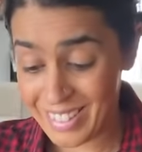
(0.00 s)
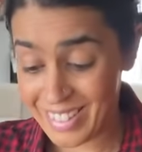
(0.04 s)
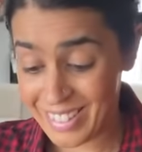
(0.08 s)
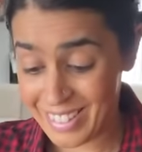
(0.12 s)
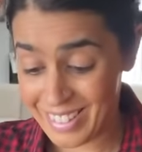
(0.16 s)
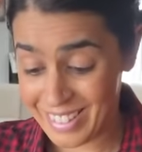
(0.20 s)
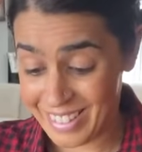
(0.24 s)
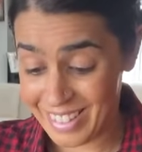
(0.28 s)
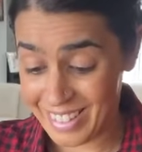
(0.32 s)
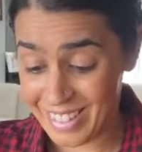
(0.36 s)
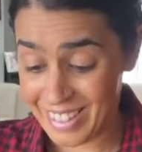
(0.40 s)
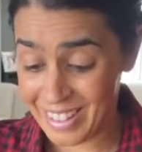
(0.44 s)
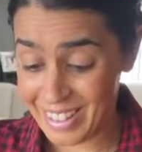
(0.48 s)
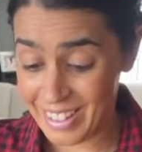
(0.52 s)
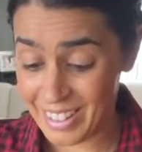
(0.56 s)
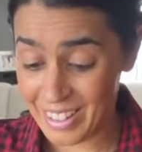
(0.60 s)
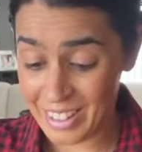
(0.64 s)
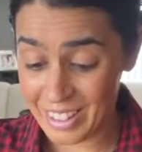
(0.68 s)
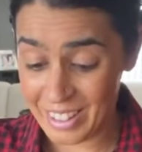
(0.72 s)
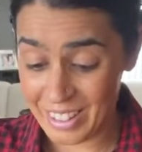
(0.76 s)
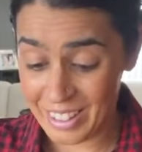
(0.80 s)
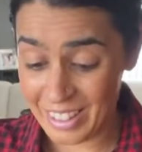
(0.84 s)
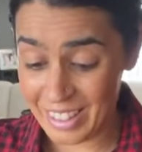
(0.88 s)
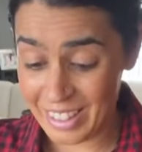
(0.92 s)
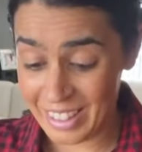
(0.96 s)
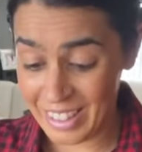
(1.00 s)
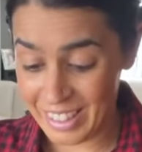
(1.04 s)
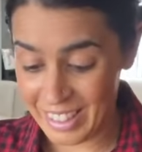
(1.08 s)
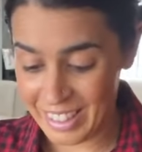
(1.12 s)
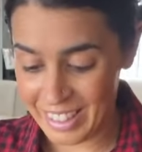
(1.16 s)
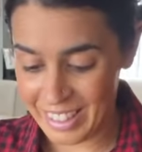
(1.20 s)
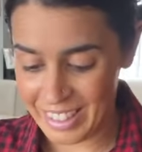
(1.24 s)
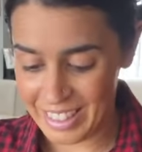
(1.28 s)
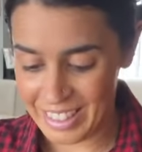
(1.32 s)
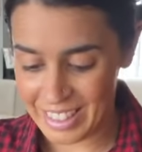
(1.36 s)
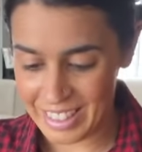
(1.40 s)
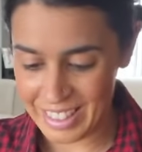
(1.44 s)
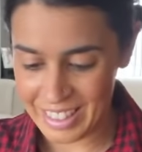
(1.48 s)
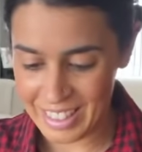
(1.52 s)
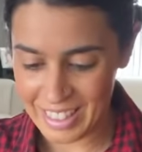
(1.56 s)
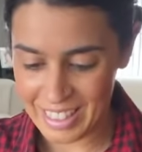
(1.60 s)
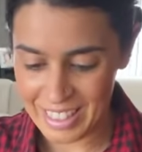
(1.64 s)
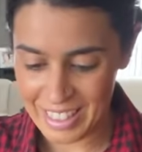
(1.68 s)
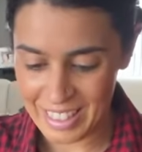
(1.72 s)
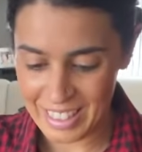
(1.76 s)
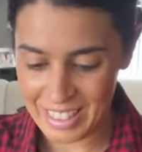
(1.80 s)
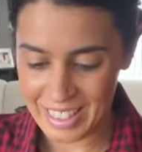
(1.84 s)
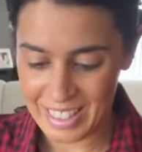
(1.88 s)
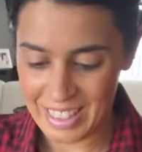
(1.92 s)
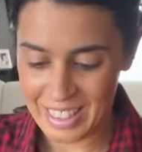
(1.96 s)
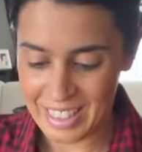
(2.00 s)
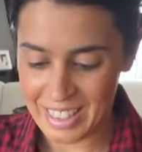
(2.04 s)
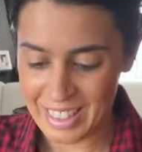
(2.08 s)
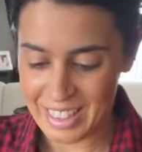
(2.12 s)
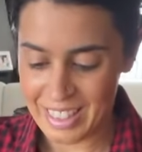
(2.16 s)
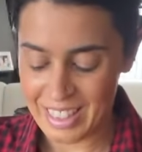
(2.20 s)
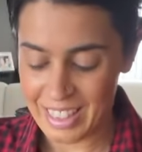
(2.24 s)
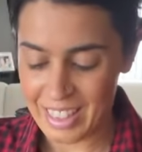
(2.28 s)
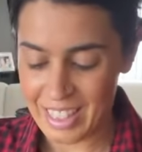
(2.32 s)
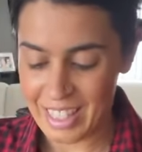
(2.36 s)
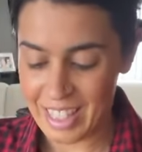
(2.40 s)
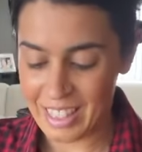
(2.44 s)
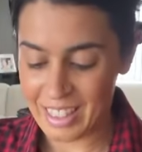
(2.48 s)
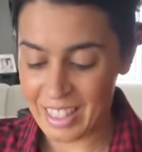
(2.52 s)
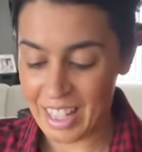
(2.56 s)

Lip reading: They look good. And